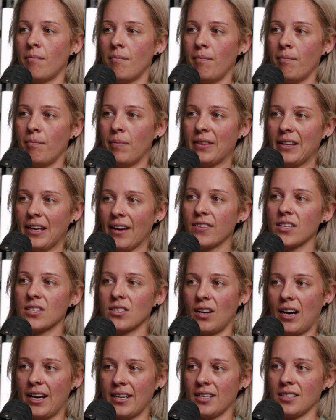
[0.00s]
But the other
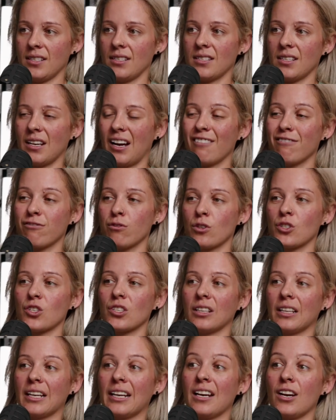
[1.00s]
side is,
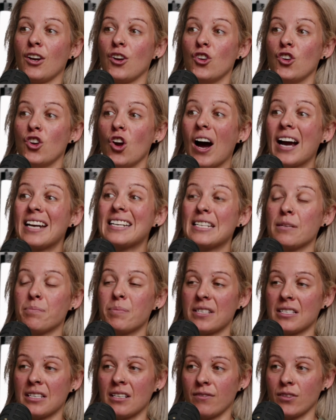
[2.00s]
unfortunately,
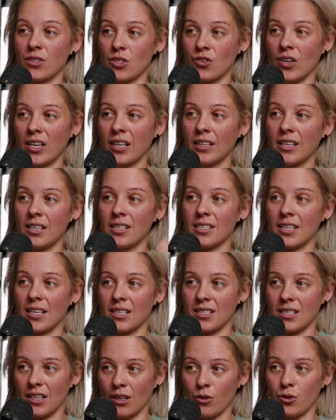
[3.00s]
90% of Australians get
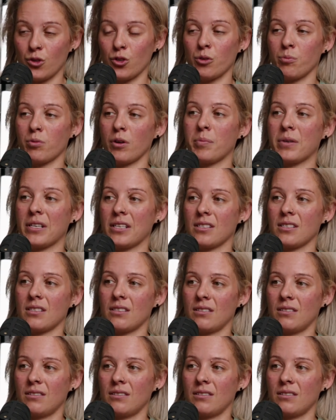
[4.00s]
stuck on 2 properties.